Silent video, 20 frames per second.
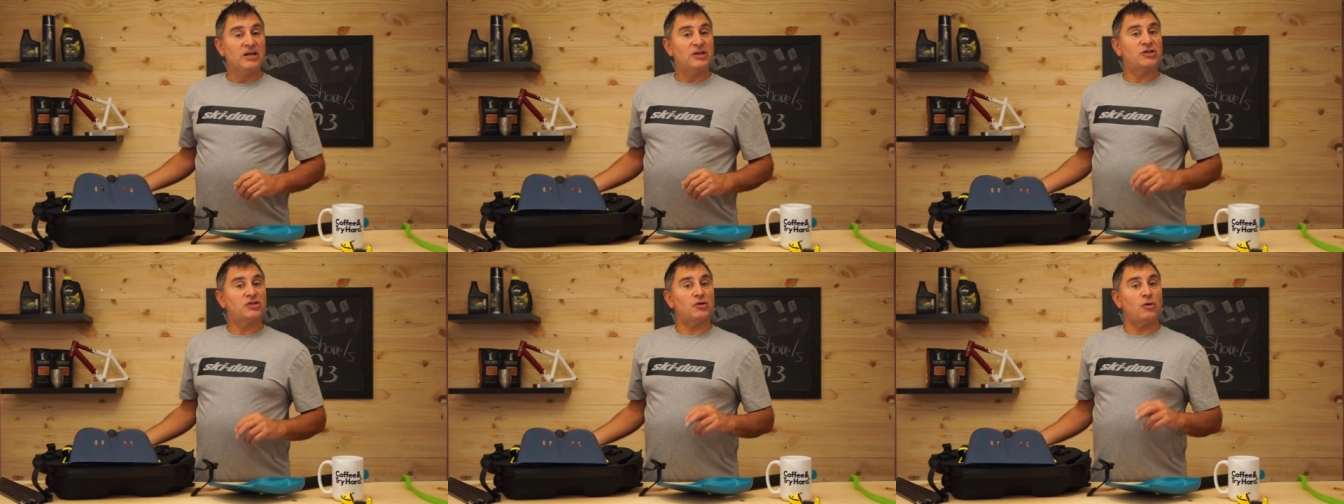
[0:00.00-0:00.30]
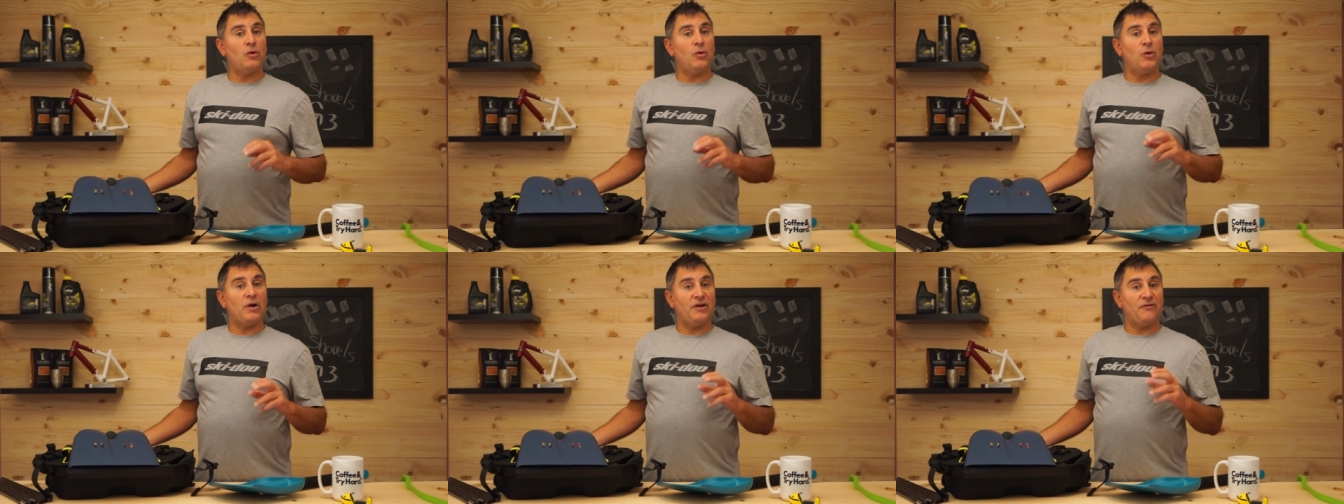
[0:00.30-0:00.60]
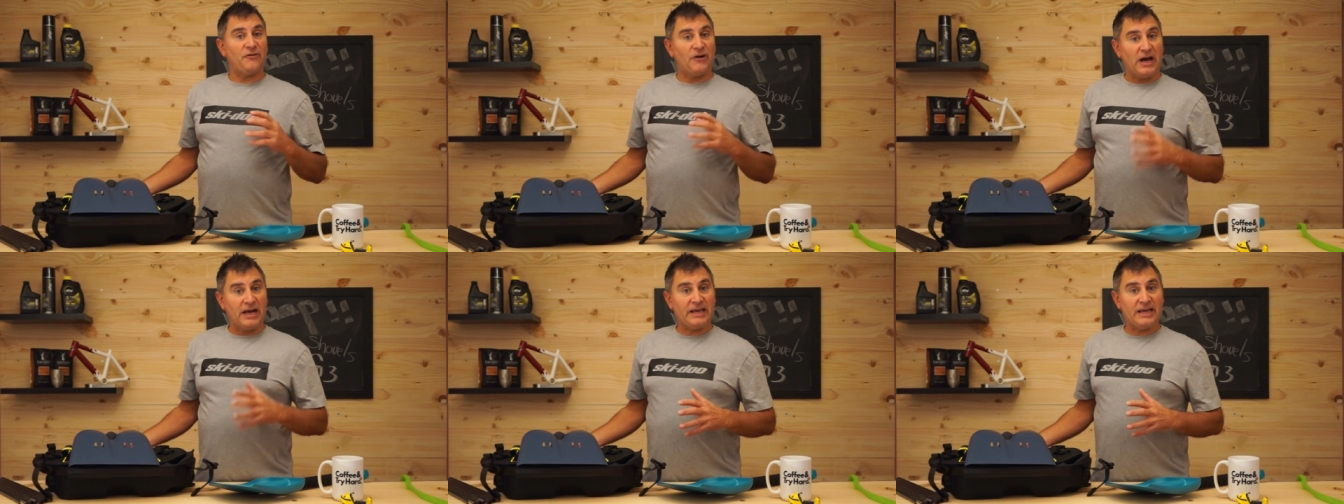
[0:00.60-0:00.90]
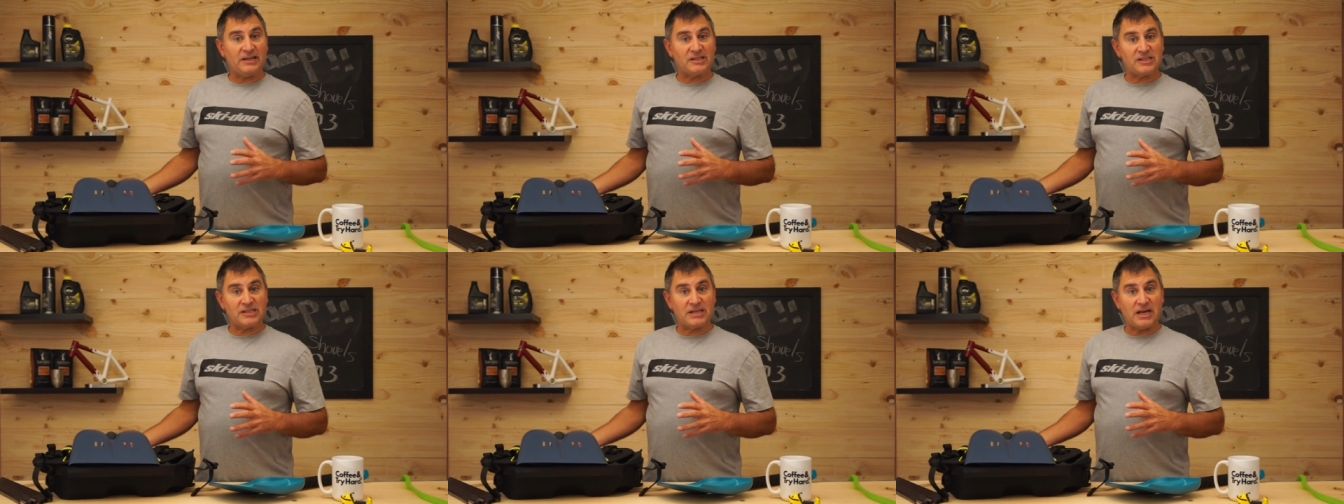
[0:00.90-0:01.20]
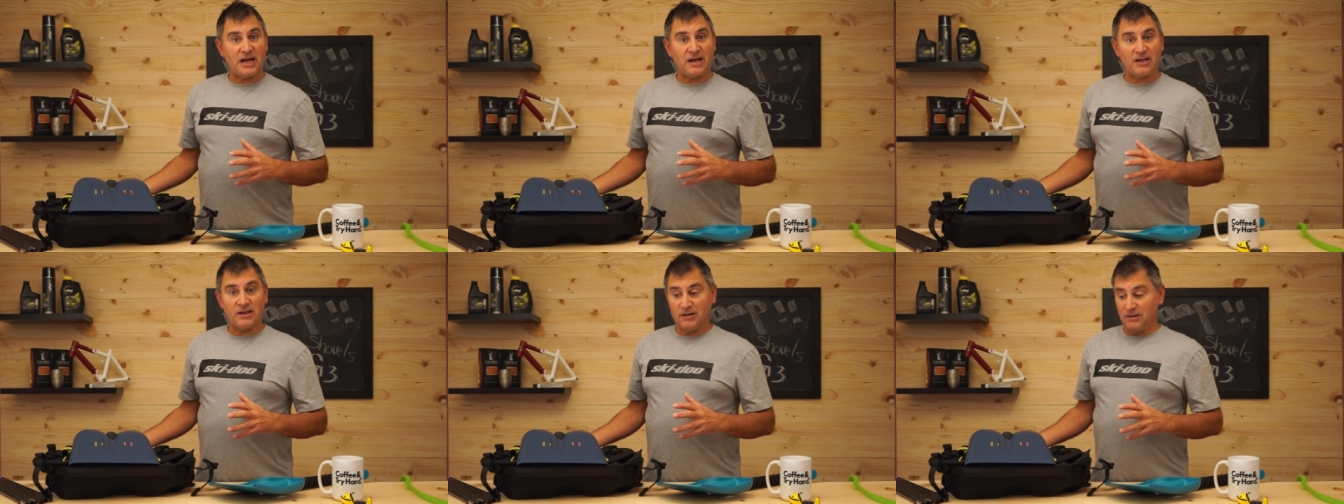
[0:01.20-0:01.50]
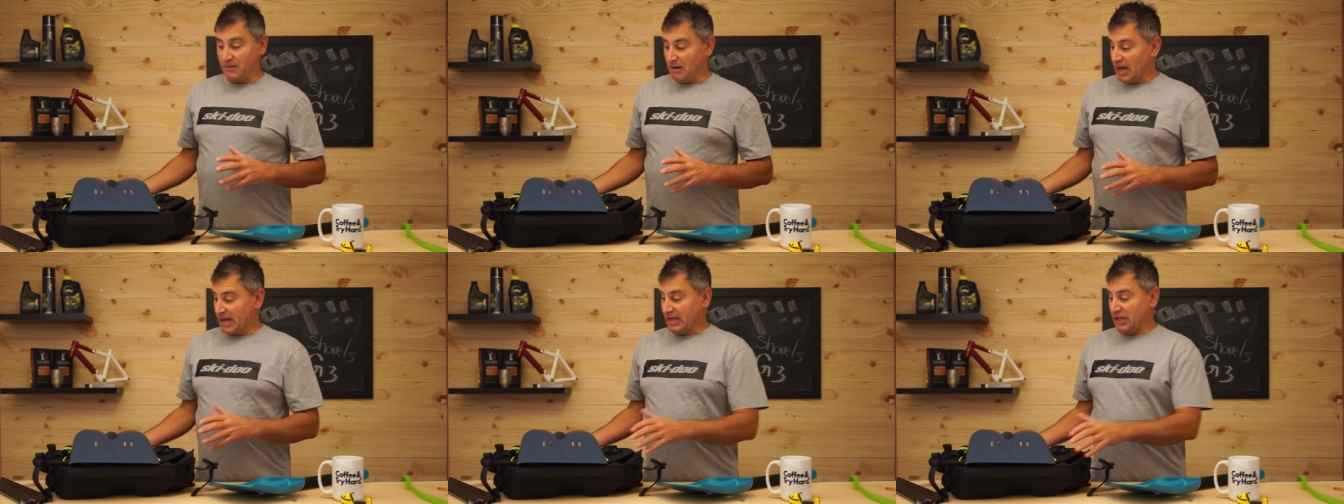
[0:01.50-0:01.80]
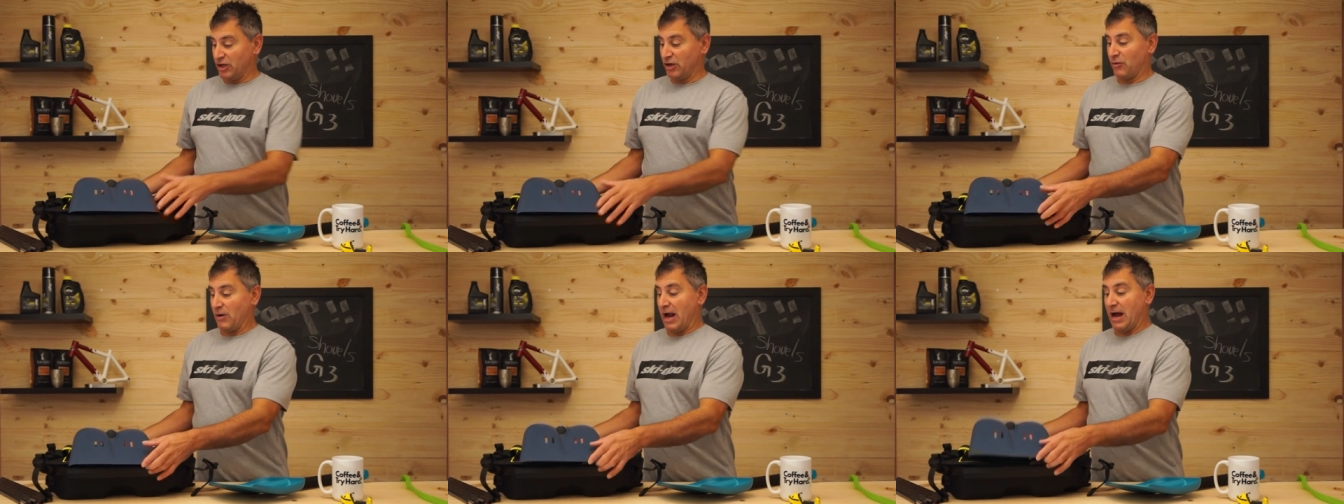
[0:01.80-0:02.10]
So if I get stuck, I
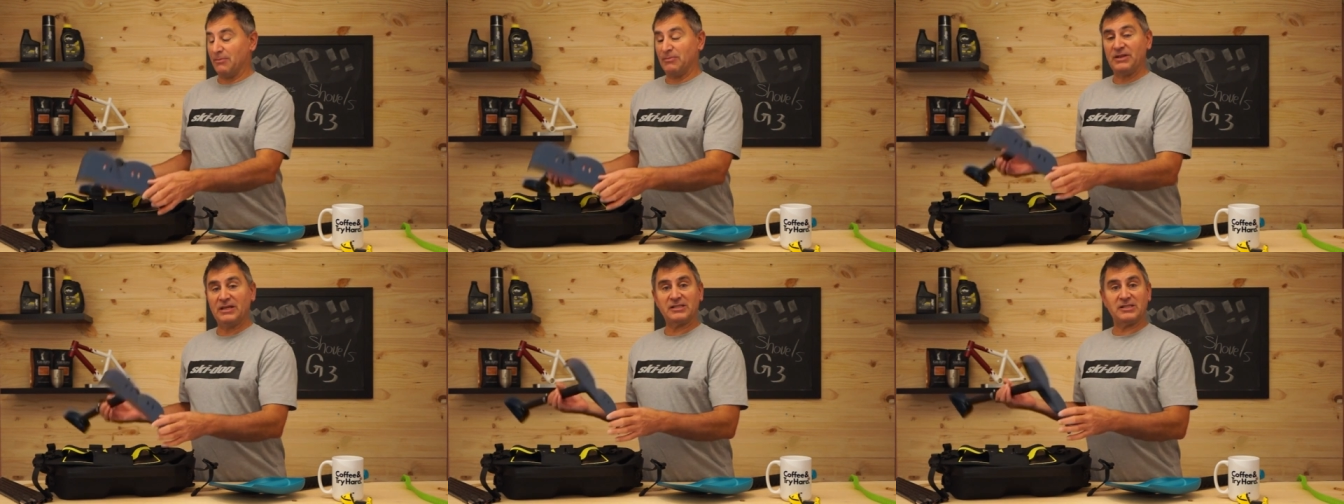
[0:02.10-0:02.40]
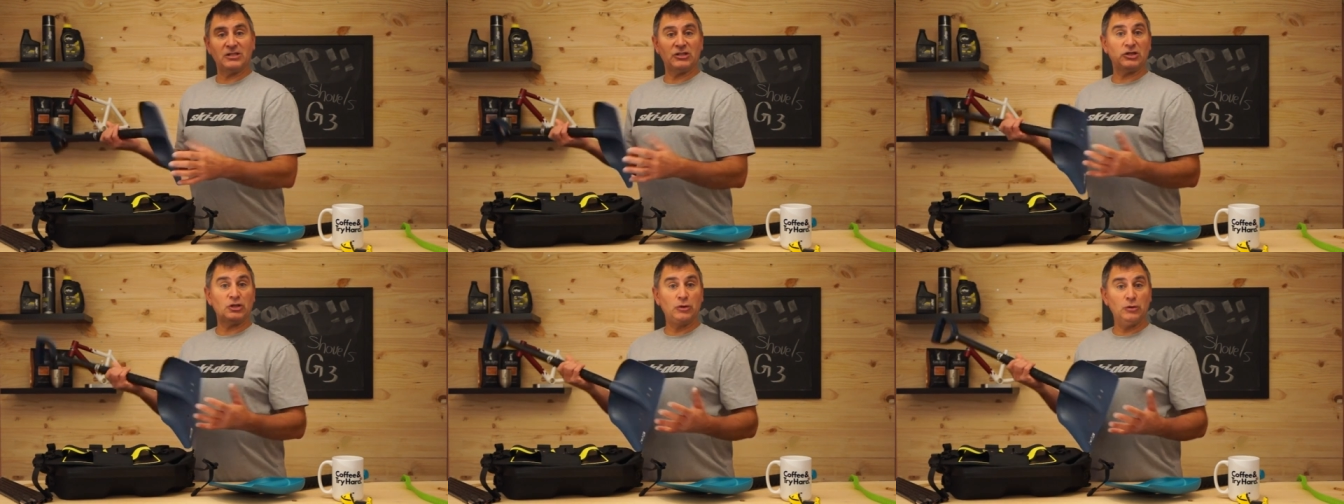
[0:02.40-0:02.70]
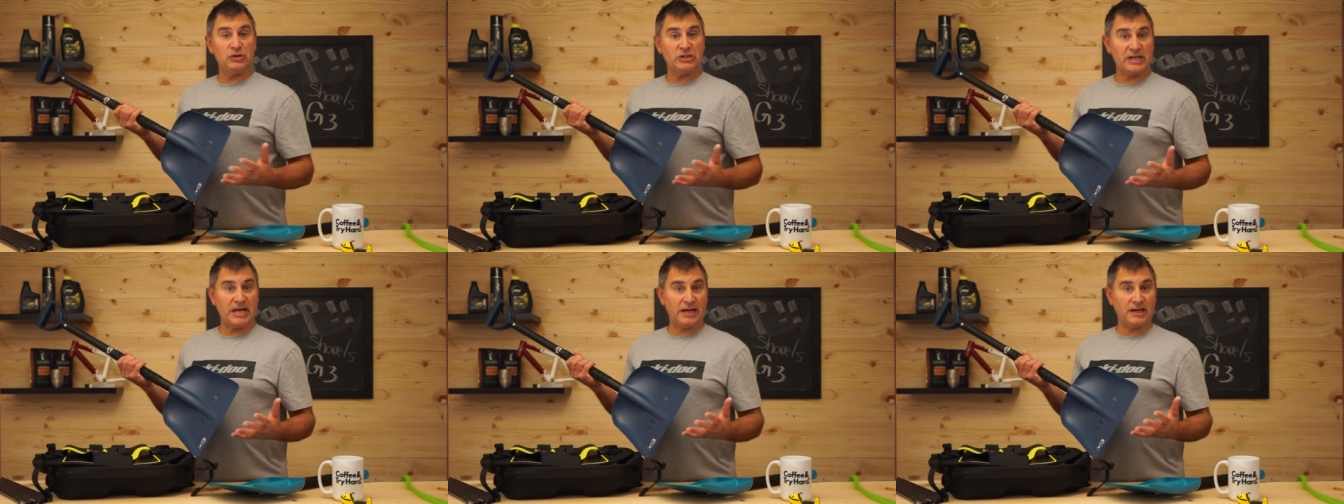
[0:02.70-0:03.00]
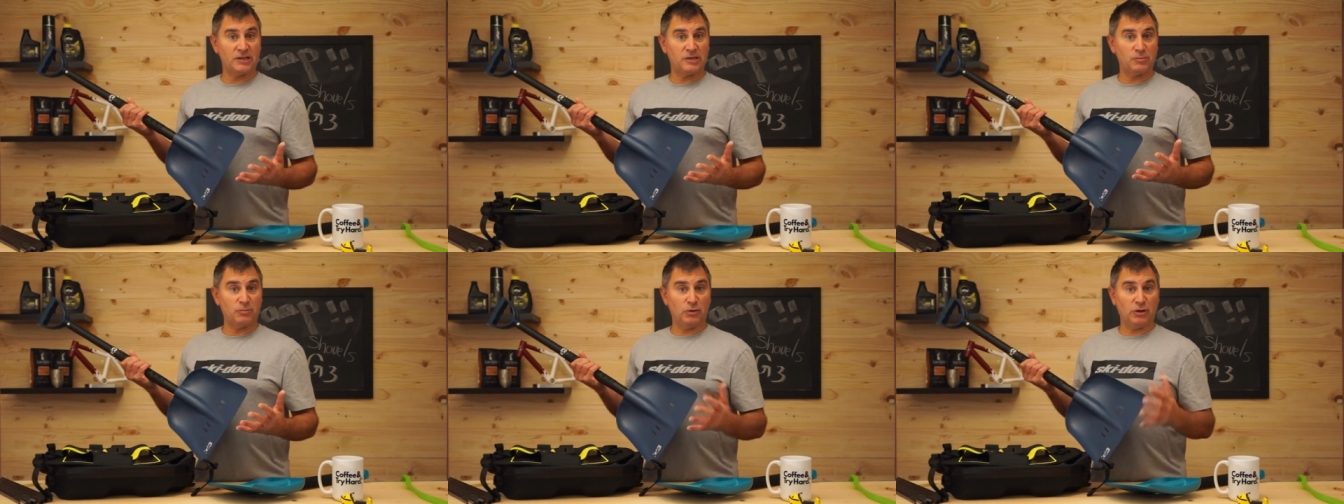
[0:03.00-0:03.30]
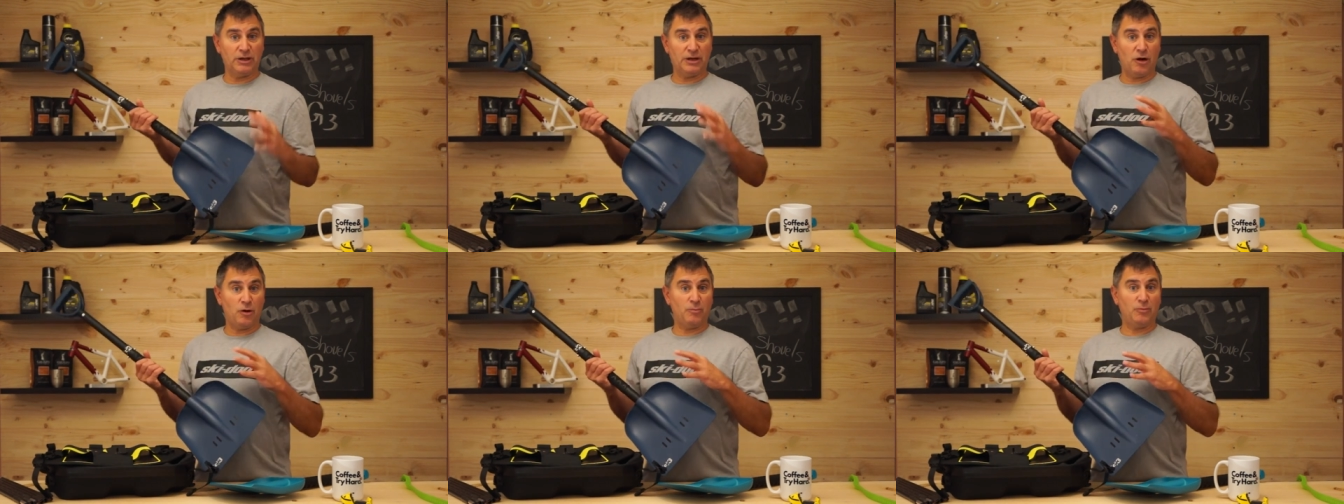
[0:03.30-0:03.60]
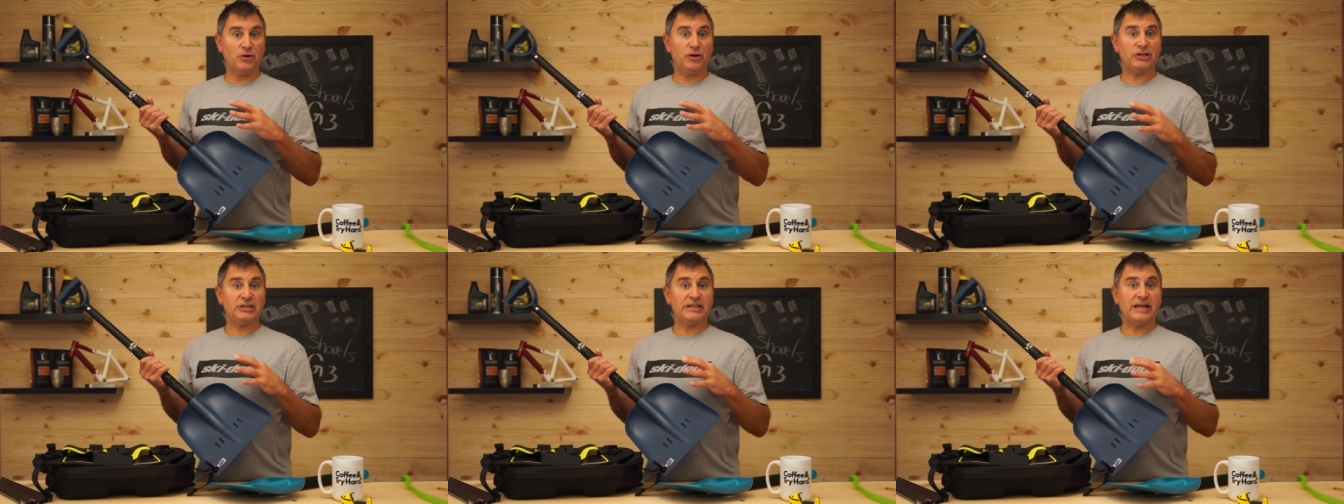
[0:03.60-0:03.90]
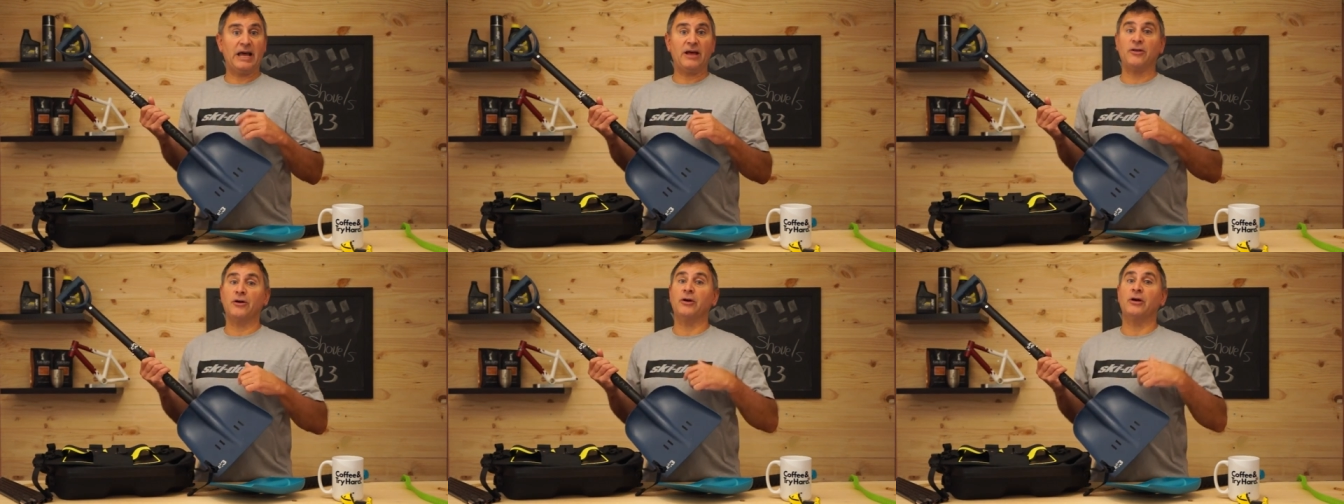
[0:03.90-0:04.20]
can grab this in two seconds, pull it out, put it
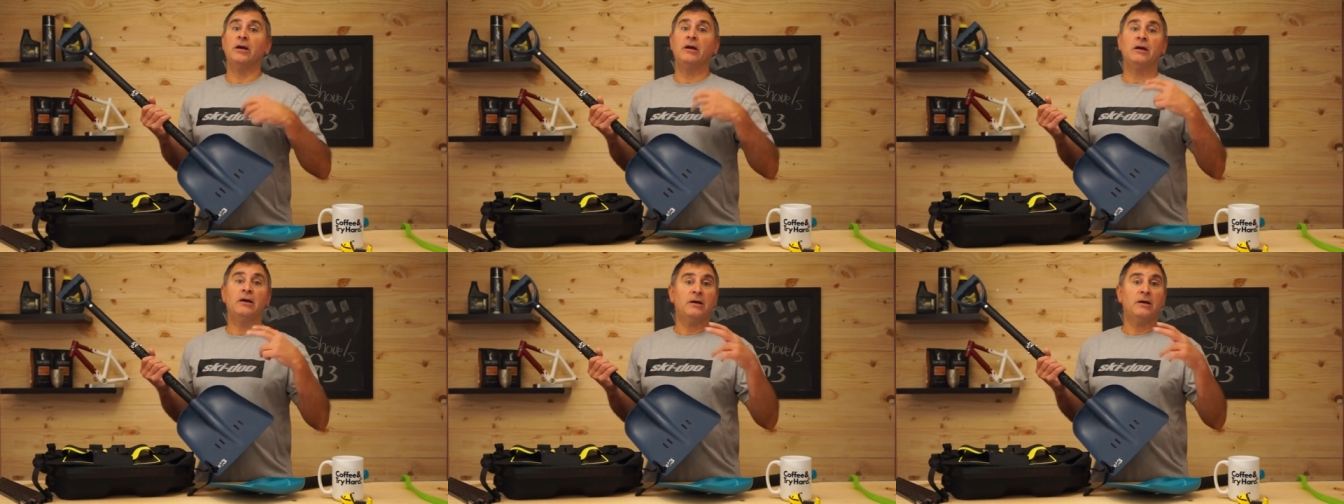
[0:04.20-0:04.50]
together,